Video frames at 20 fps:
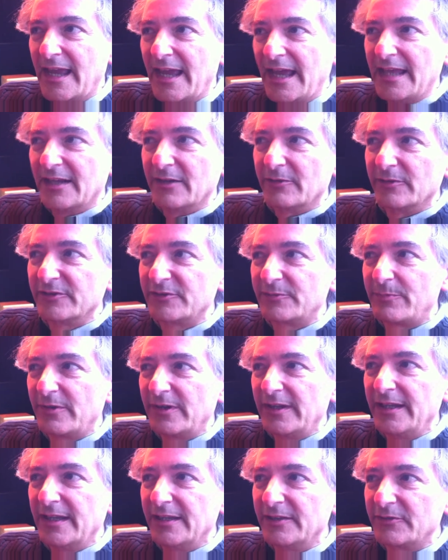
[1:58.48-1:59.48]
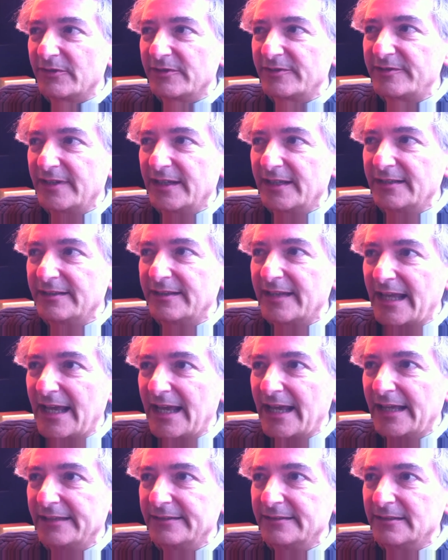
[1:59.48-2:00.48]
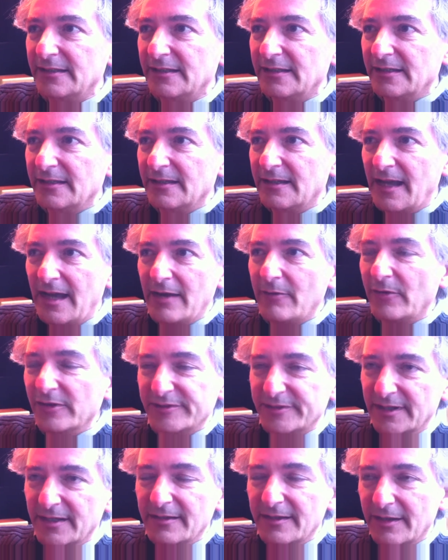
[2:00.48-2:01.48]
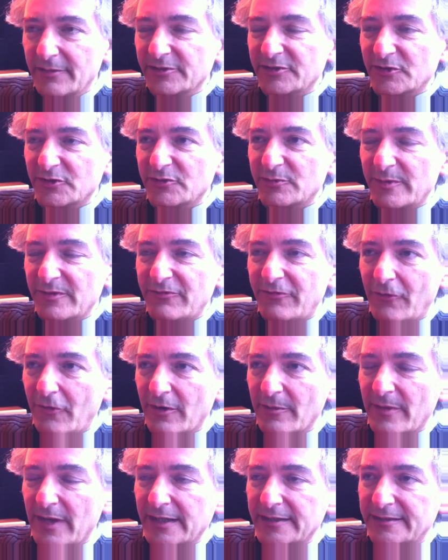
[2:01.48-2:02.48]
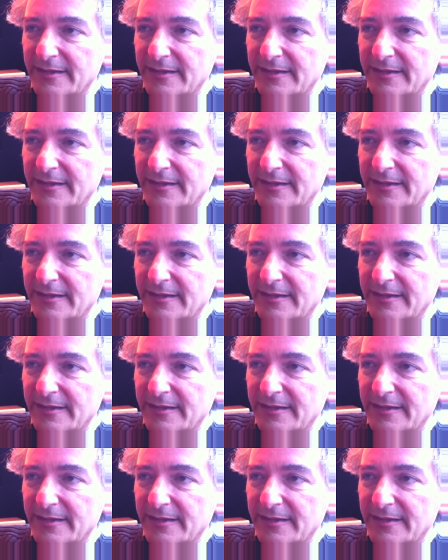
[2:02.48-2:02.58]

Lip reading: And it was pretty interesting that that was before my